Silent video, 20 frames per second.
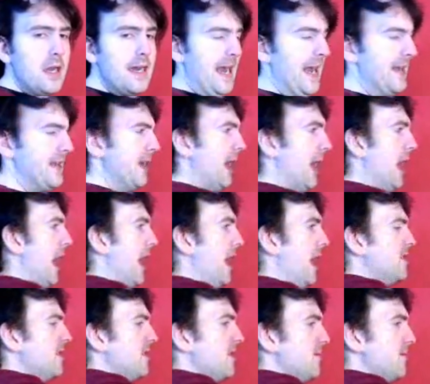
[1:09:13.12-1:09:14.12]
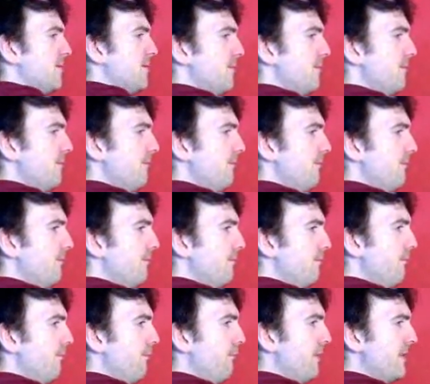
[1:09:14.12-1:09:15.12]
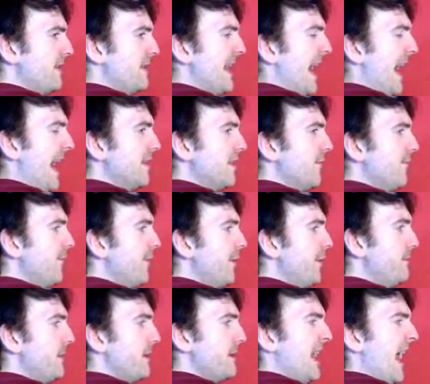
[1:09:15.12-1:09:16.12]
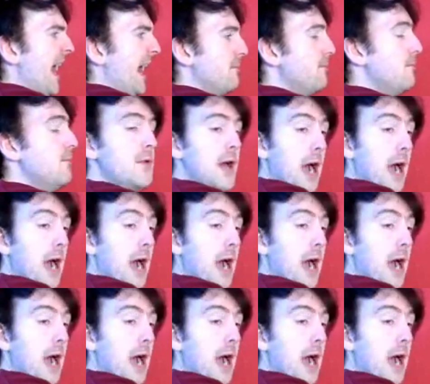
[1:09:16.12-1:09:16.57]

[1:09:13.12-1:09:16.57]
Can I ask, was that the rumour now?